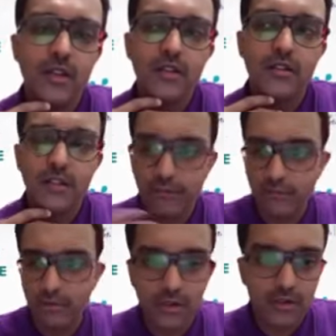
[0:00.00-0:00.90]
uh,
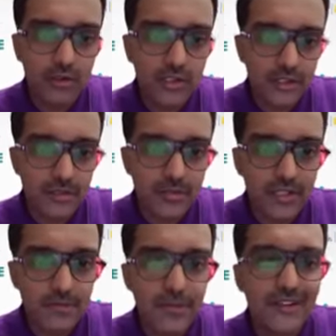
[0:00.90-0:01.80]
give good a good customer
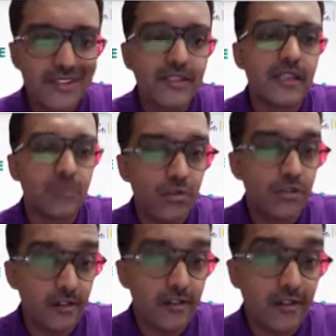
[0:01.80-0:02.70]
experience and
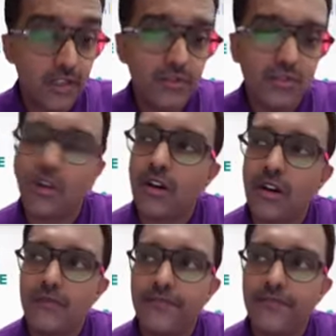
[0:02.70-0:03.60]
boost your revenues, or